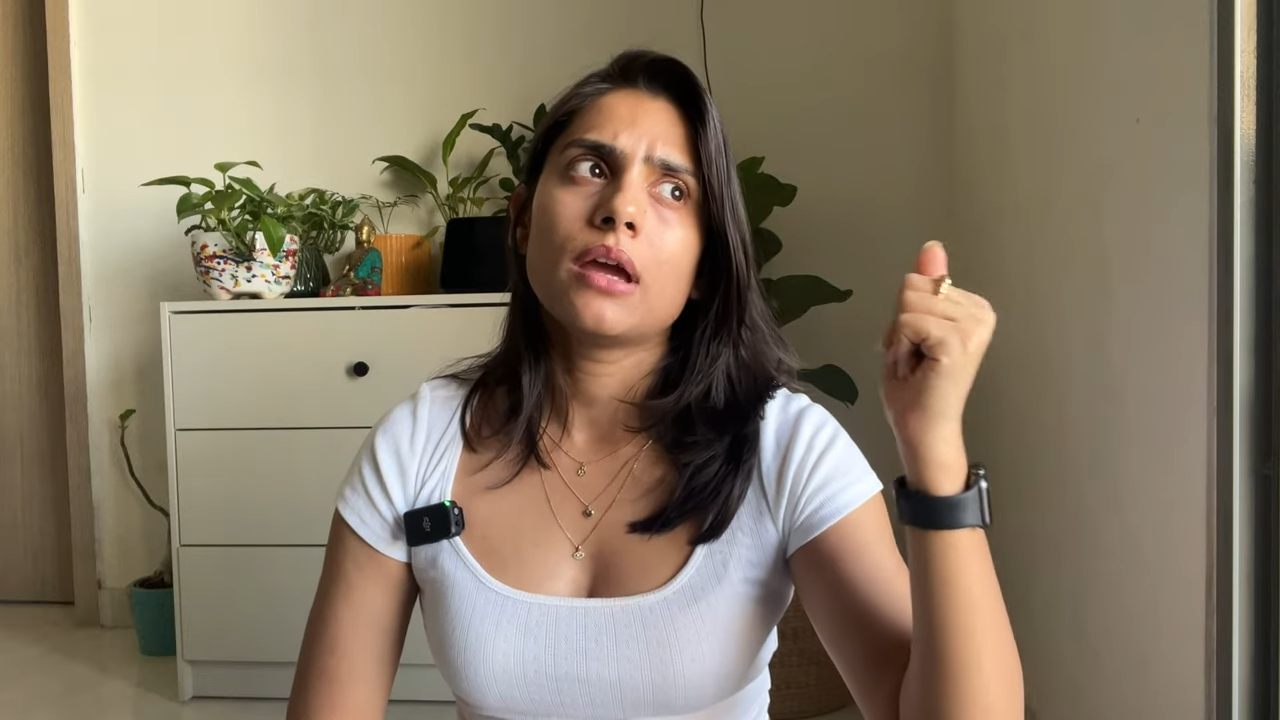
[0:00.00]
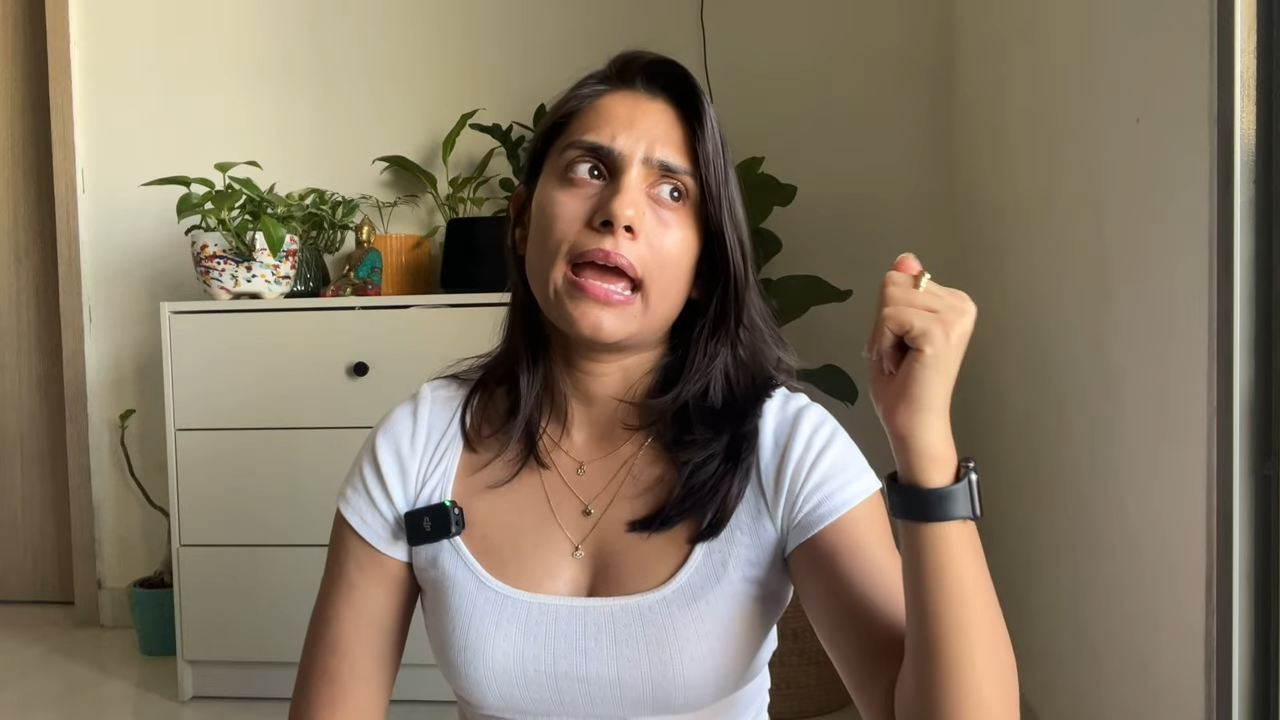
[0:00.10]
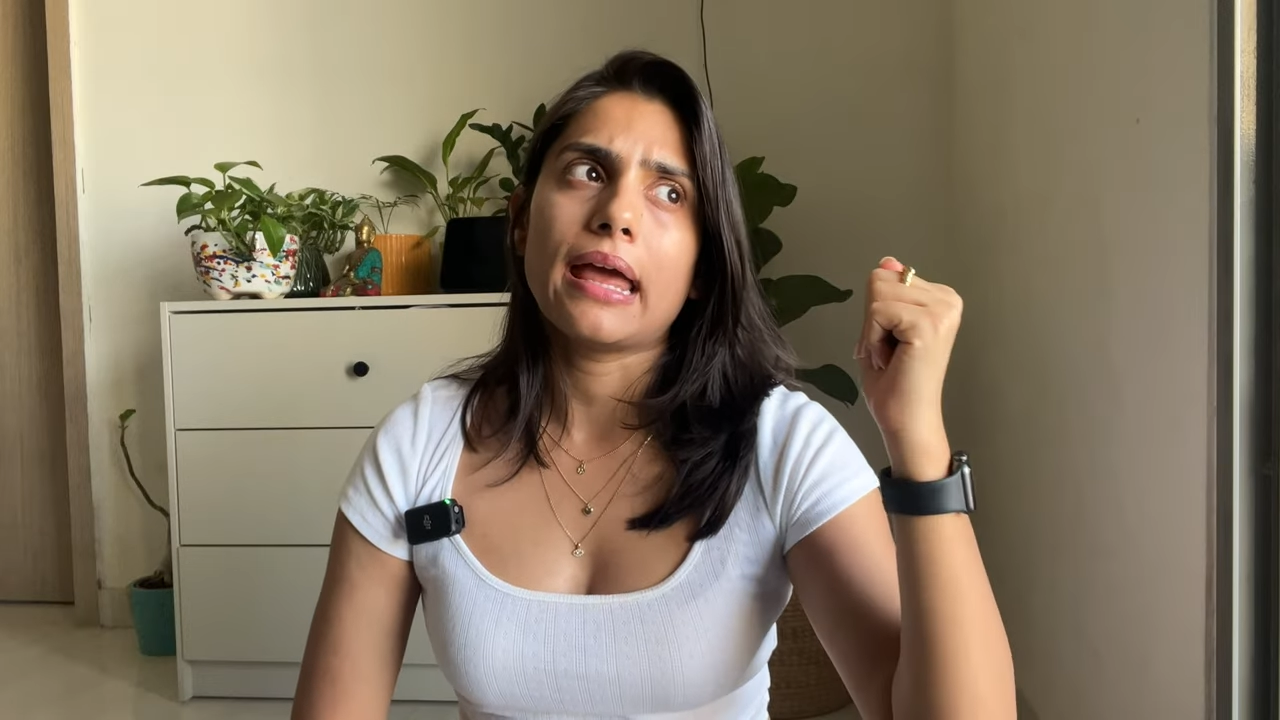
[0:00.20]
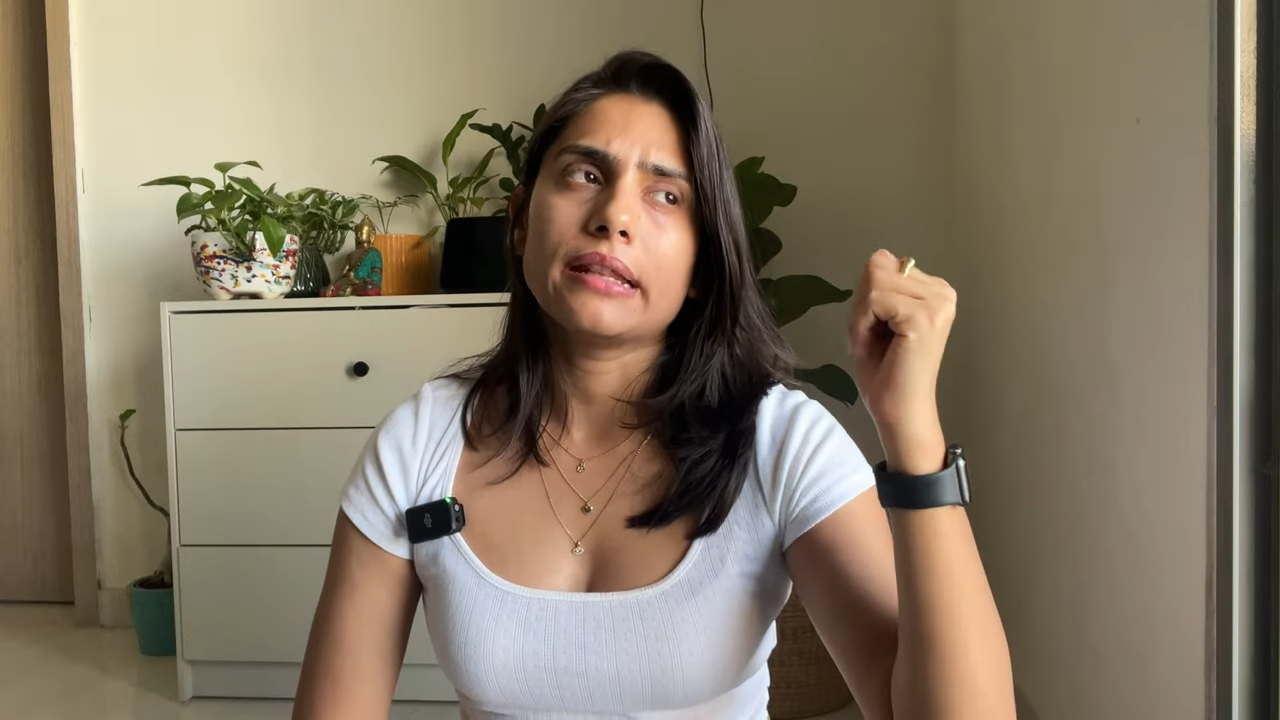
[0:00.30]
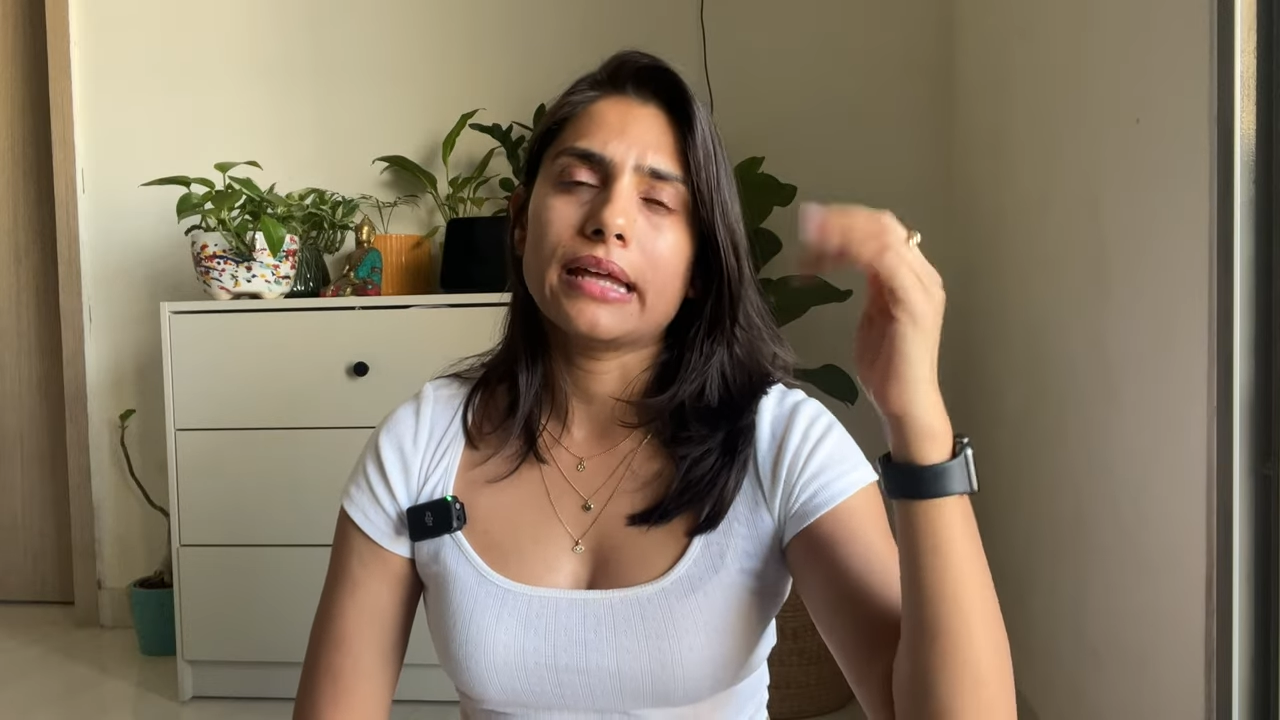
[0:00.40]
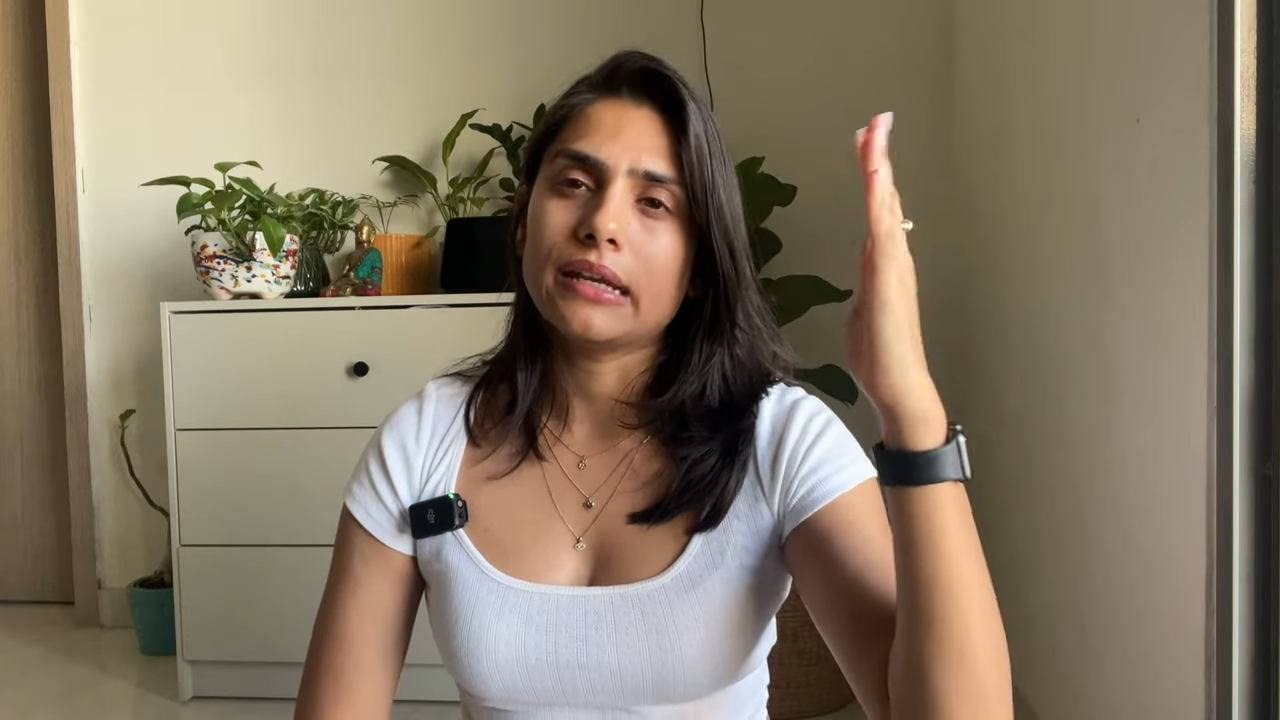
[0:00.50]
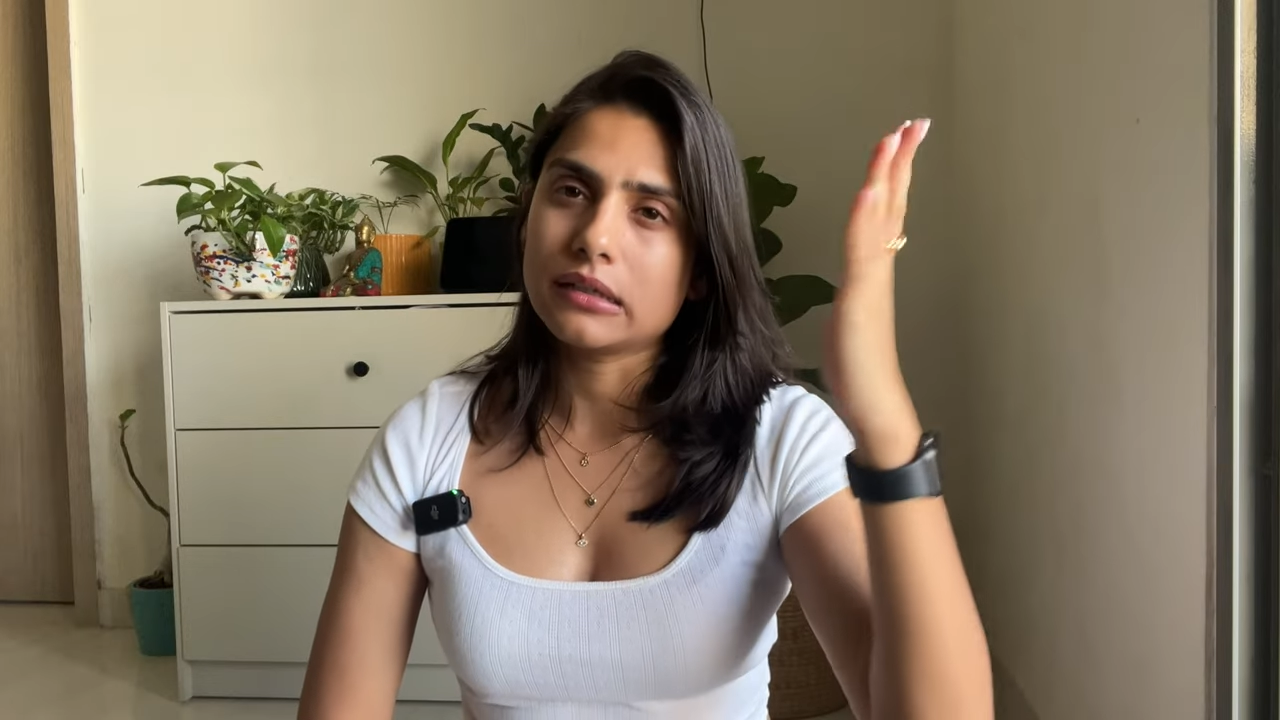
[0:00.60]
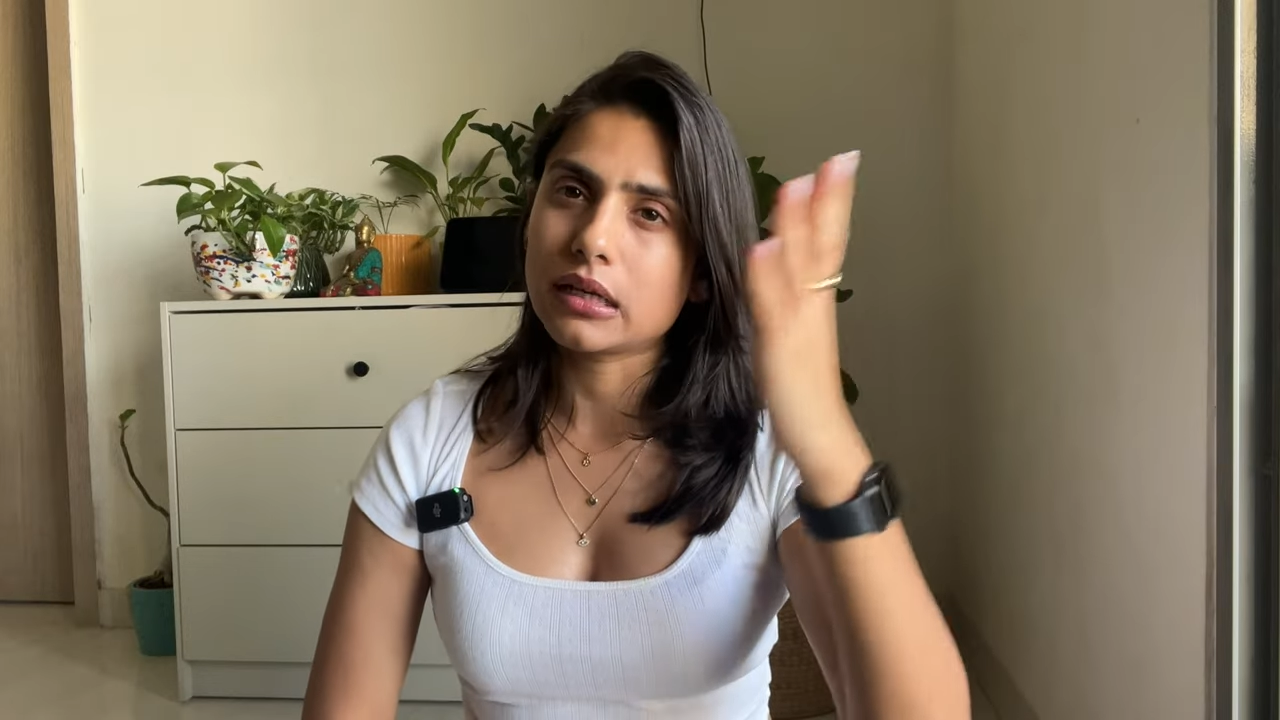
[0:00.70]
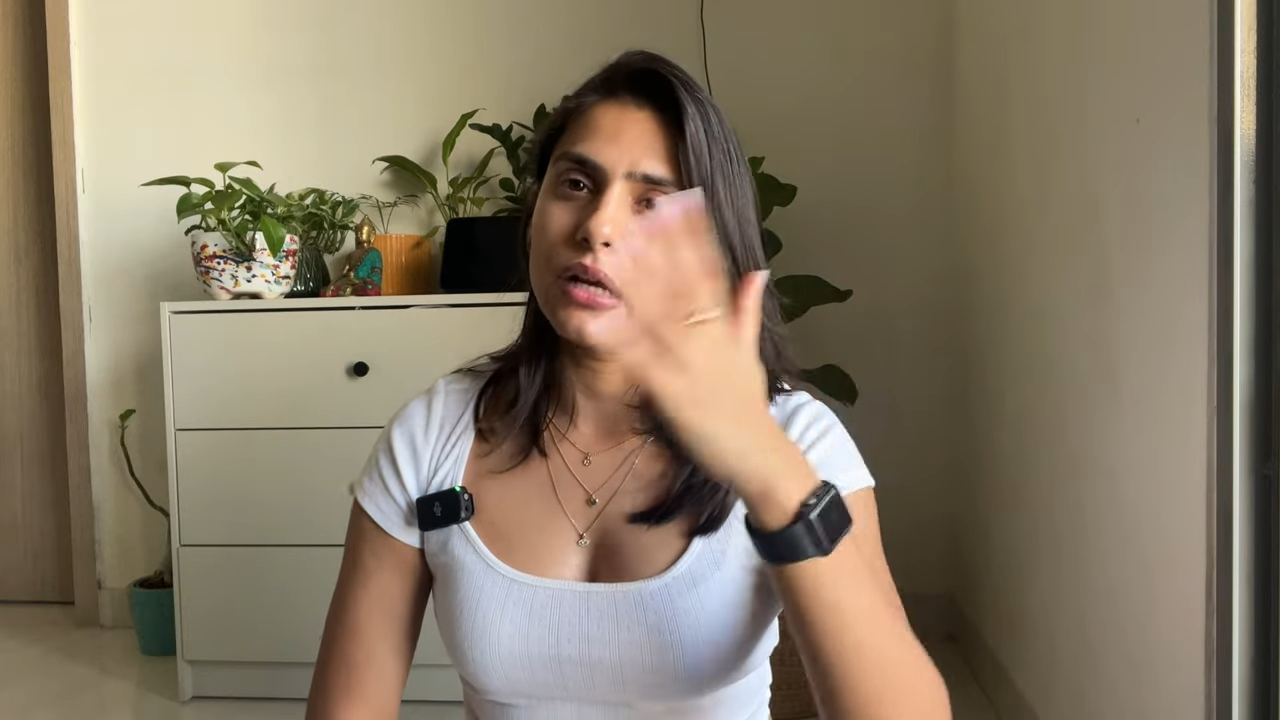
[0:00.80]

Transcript: and then it